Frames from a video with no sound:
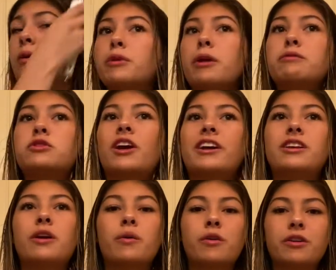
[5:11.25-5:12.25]
but I'm trying to
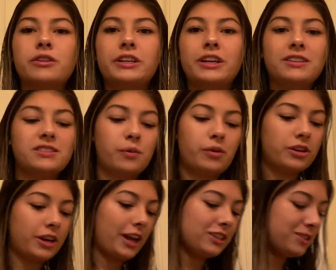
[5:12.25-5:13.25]
go early because I want
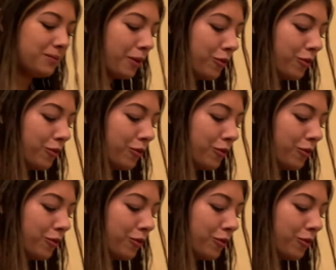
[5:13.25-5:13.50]
to catch up with